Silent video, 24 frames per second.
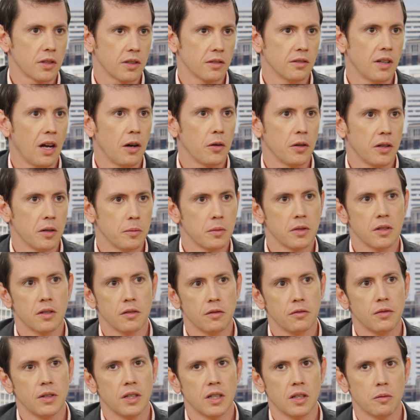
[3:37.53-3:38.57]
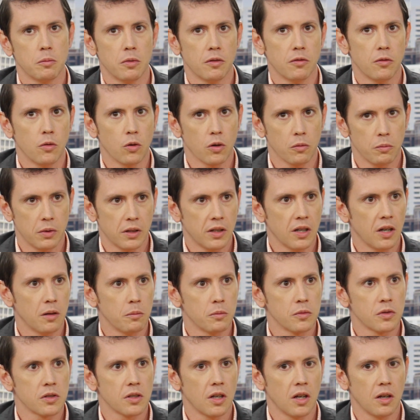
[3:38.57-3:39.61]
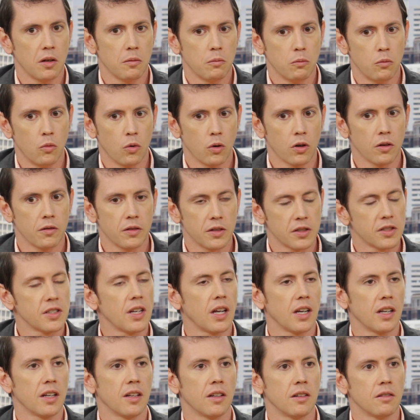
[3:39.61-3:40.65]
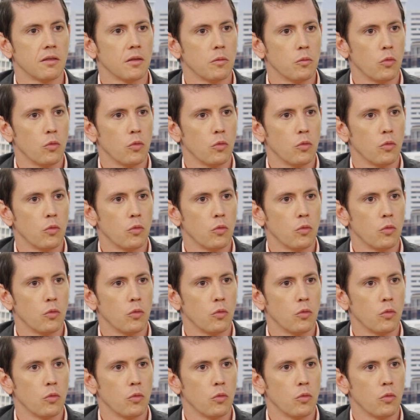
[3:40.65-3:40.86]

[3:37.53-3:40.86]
and allowing him to defeat it before it becomes uh, more of a set-in,